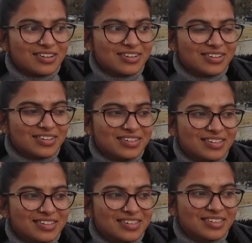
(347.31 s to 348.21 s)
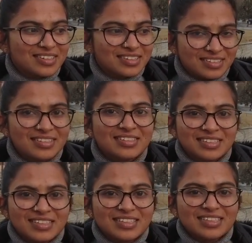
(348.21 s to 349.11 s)
I'm her father.
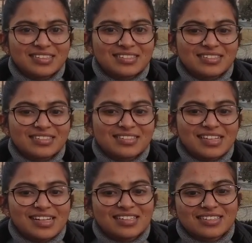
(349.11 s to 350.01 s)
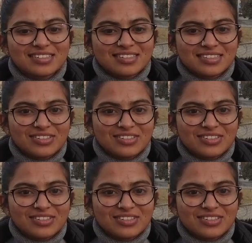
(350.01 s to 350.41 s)
And?